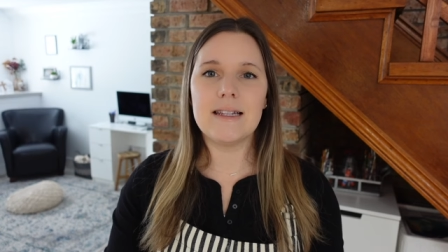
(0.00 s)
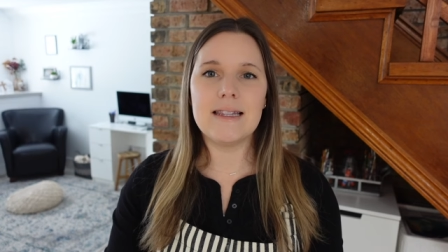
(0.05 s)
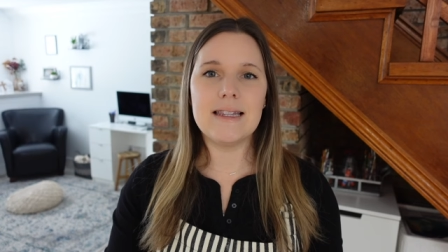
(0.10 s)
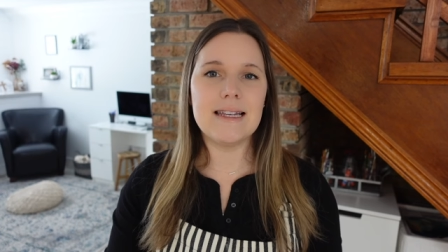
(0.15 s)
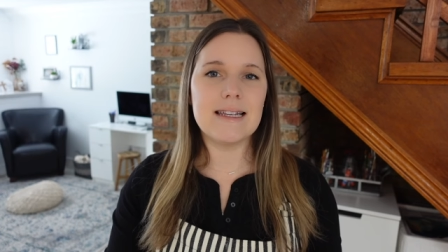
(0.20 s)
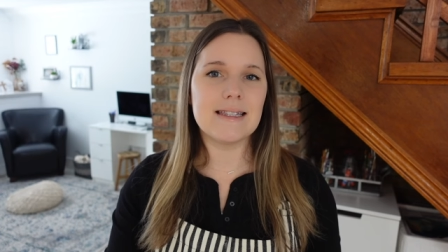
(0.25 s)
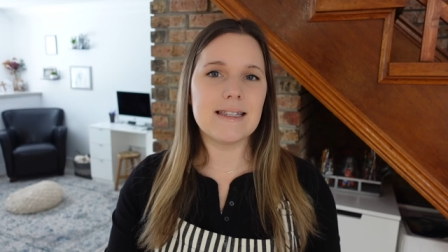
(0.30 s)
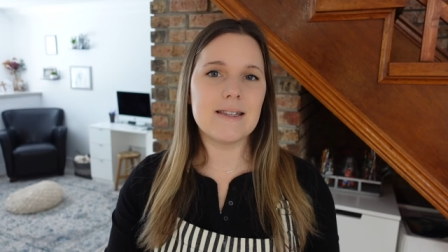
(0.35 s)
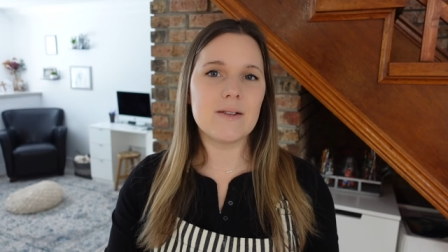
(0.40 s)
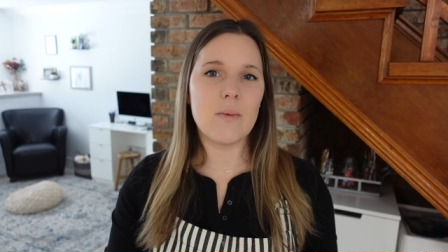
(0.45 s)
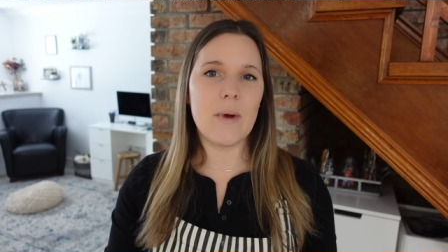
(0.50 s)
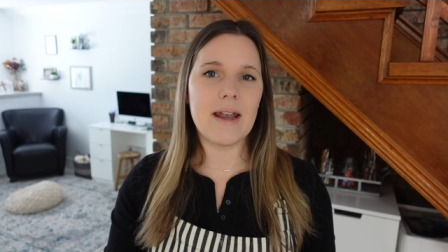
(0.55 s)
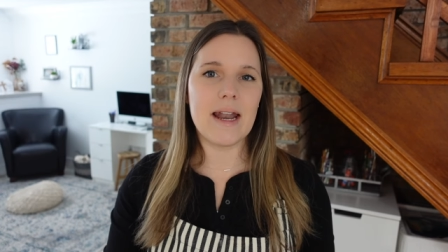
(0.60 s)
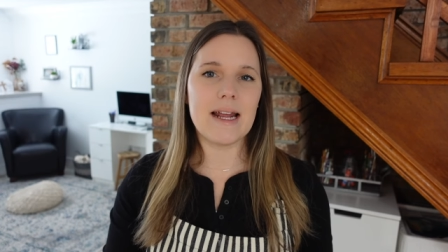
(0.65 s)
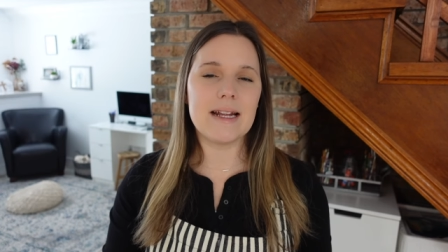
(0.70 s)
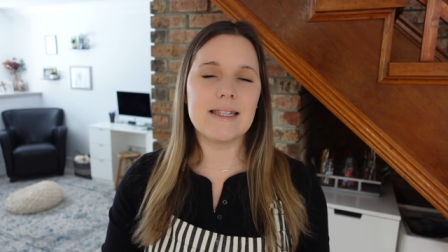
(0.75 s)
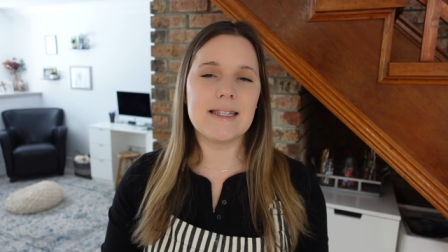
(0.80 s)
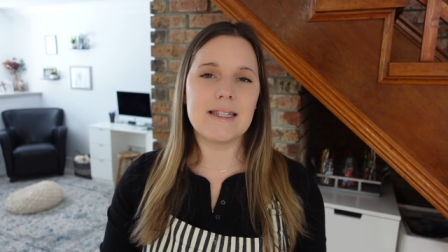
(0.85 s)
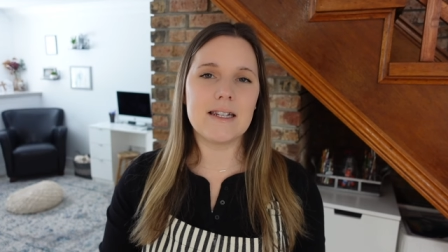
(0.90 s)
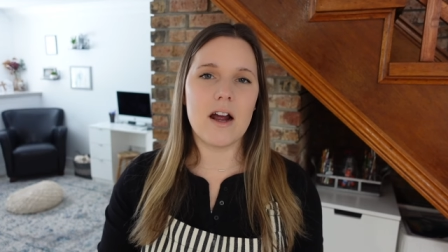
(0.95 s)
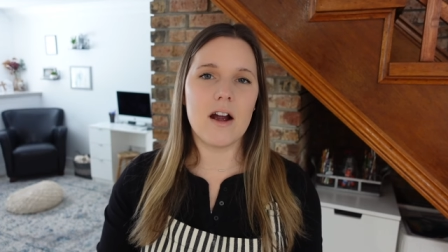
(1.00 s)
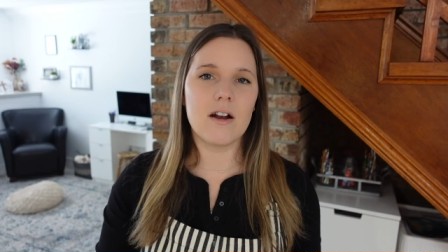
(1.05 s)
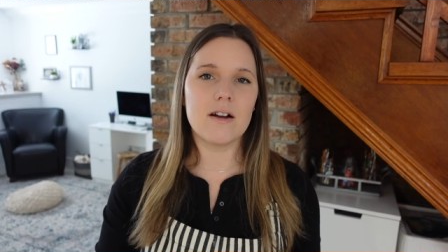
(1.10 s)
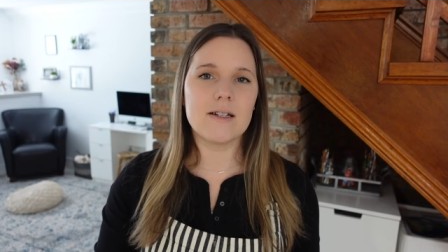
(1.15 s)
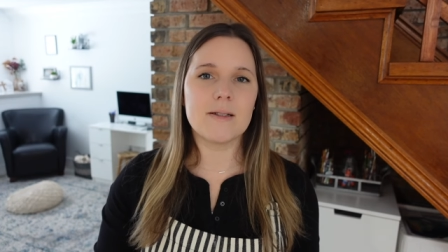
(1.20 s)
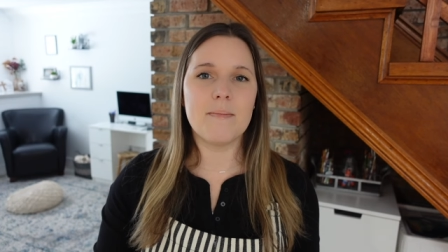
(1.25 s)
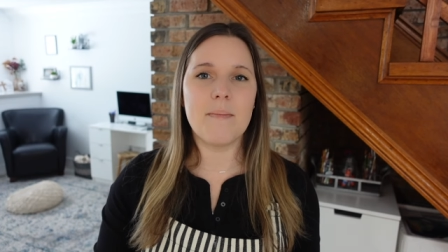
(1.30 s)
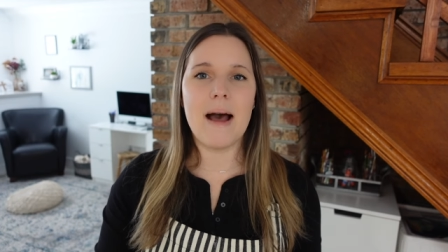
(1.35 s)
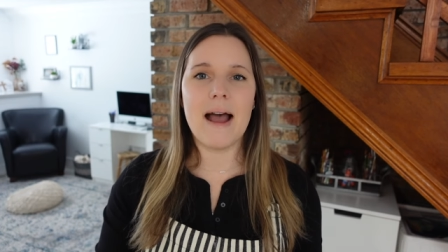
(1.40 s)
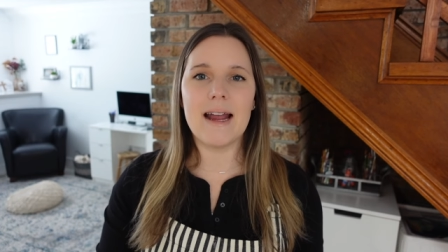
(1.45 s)
This is when I
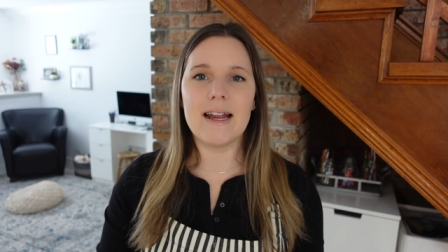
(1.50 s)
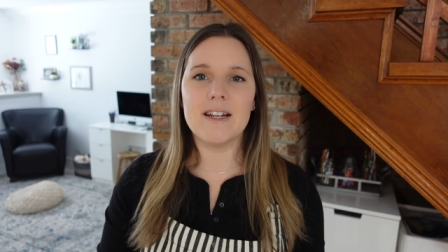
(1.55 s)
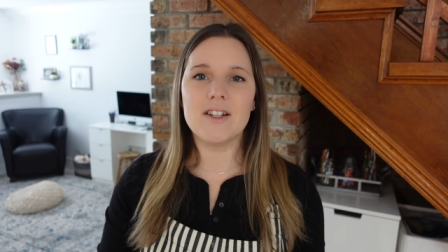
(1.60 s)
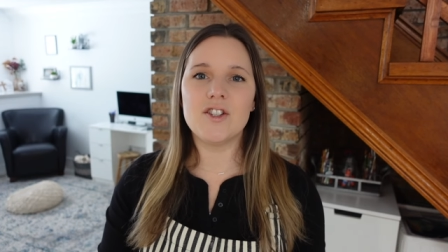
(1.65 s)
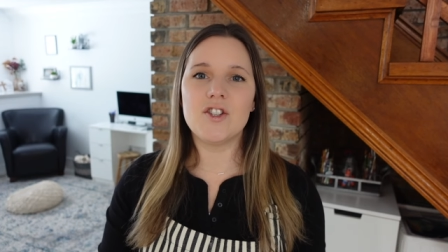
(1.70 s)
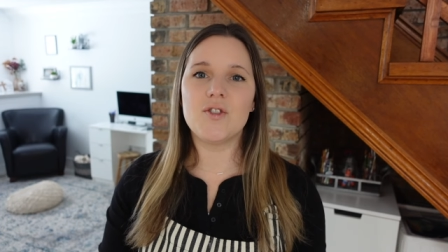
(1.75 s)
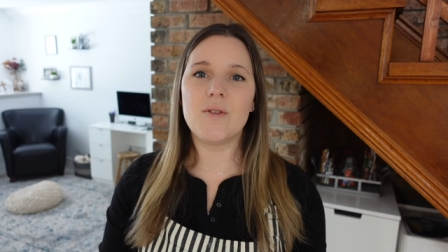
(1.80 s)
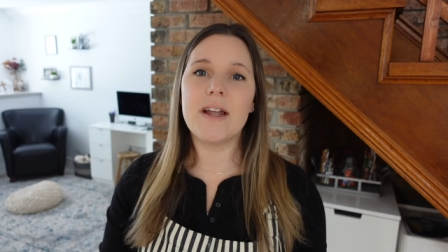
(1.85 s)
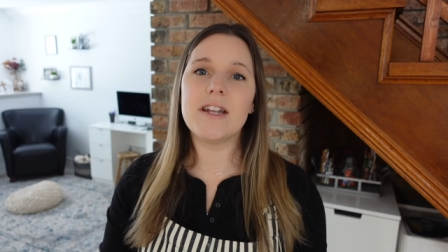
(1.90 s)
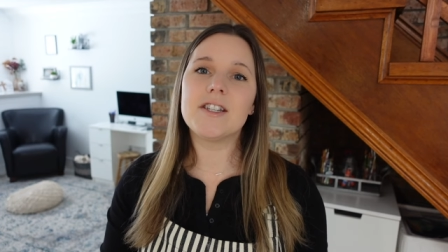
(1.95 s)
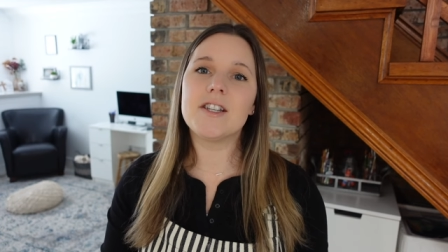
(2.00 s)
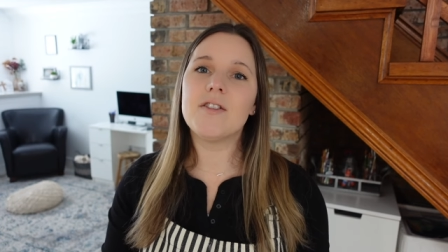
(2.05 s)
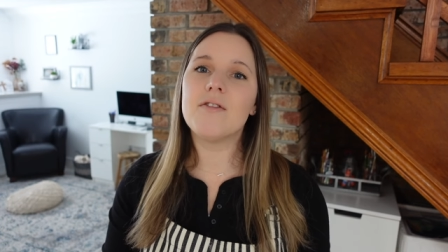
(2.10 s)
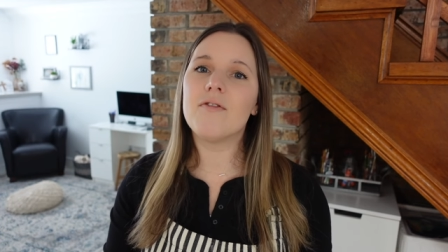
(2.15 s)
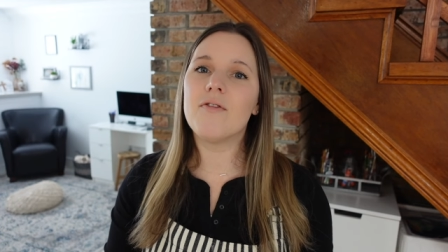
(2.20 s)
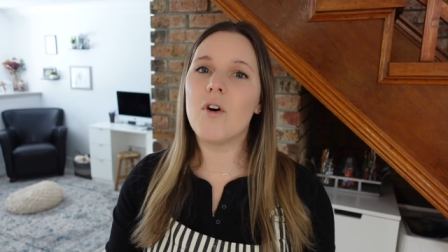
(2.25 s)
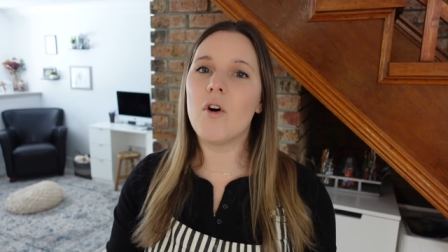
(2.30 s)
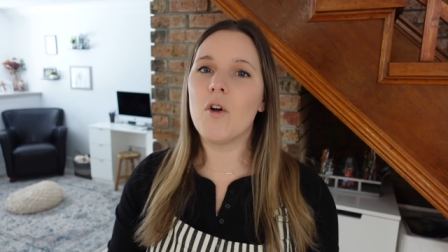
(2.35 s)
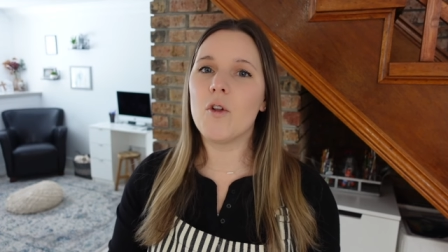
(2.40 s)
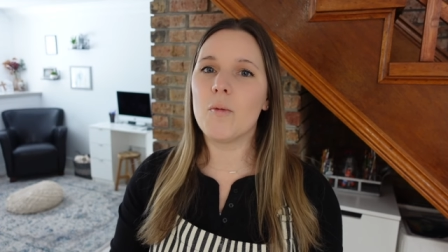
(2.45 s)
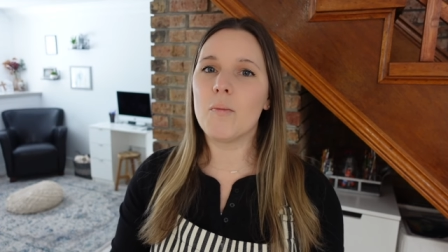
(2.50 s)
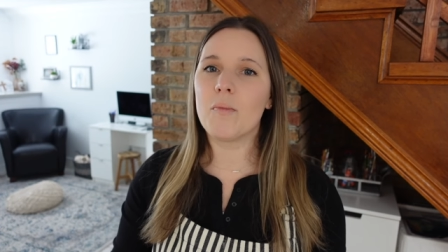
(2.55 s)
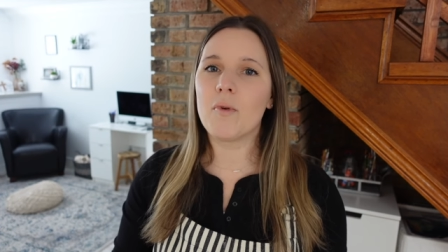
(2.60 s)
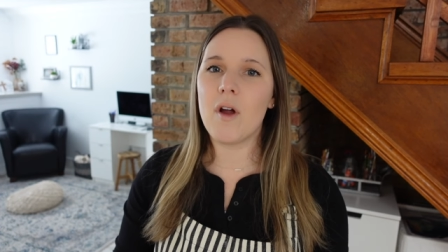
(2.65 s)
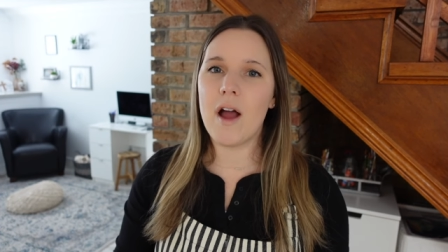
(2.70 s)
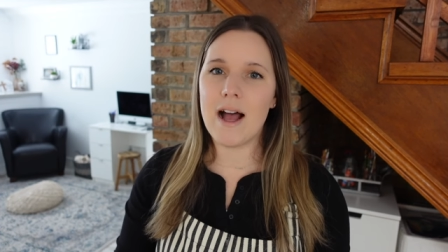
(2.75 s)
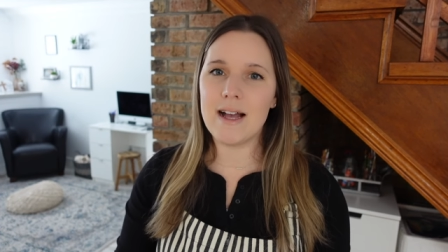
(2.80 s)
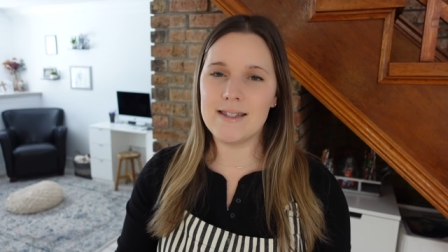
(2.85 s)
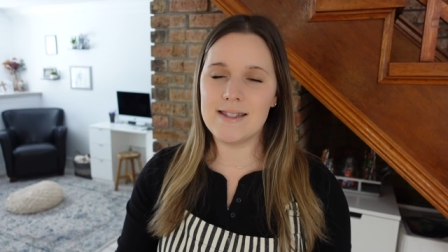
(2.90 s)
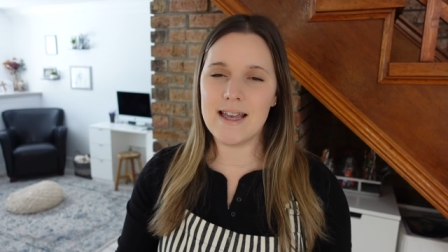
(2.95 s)
start my stretch and fold
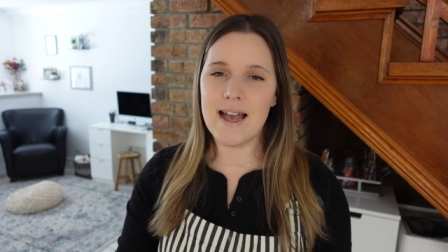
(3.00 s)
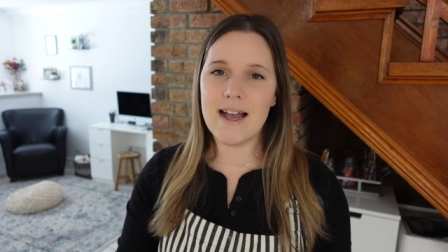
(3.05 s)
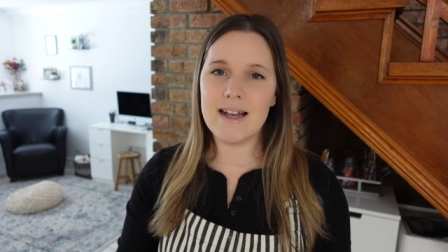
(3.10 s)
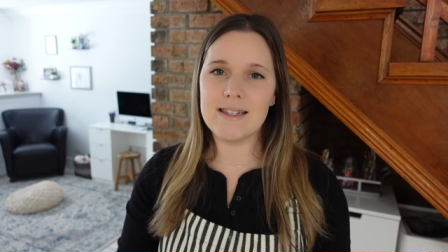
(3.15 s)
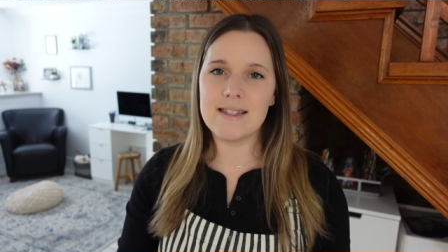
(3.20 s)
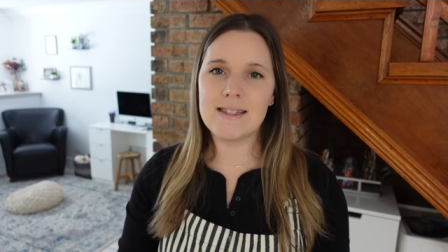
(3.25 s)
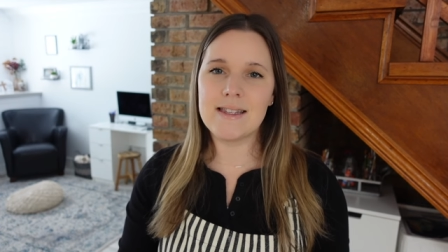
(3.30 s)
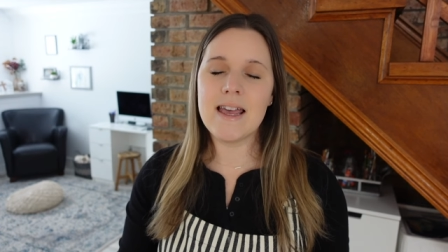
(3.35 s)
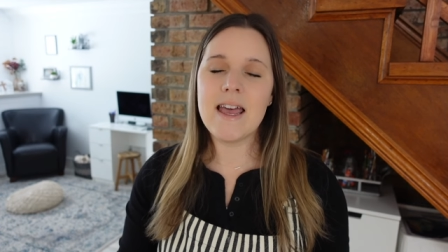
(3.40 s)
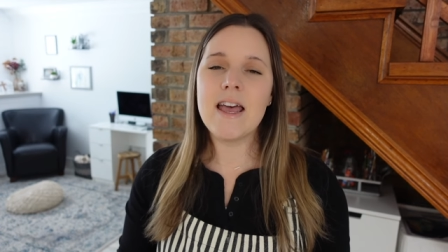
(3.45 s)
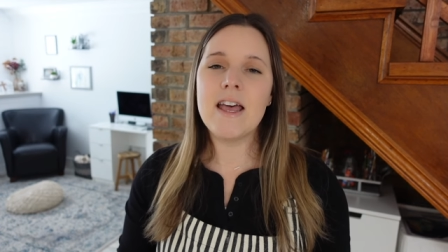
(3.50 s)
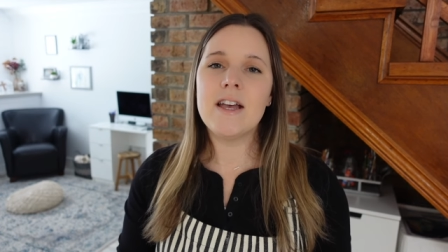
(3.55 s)
process.